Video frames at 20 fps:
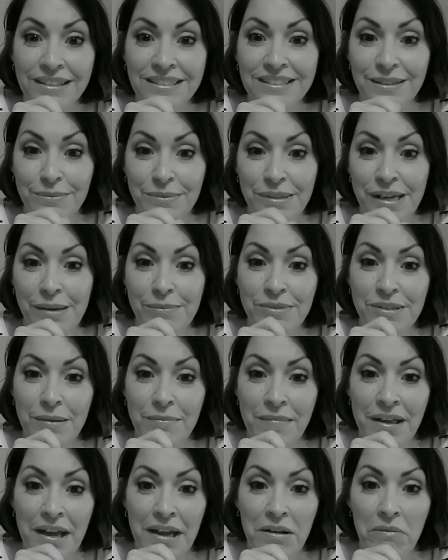And sometimes
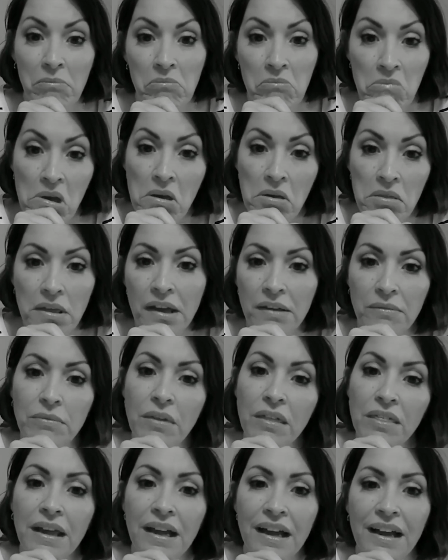I'm like, I
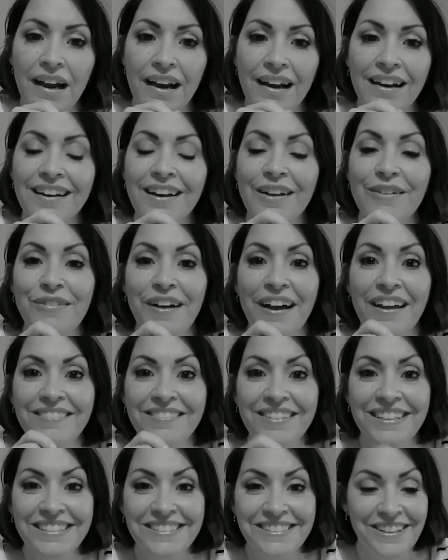think I got enough out
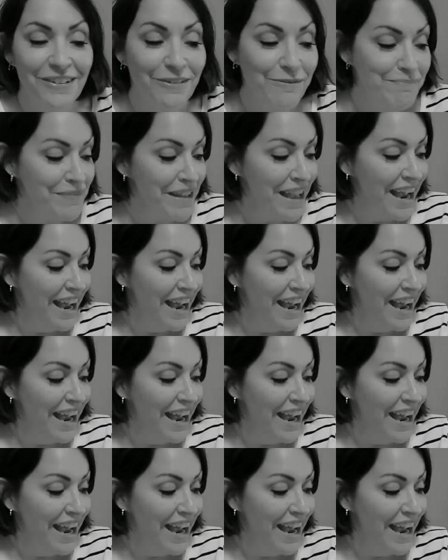of it. So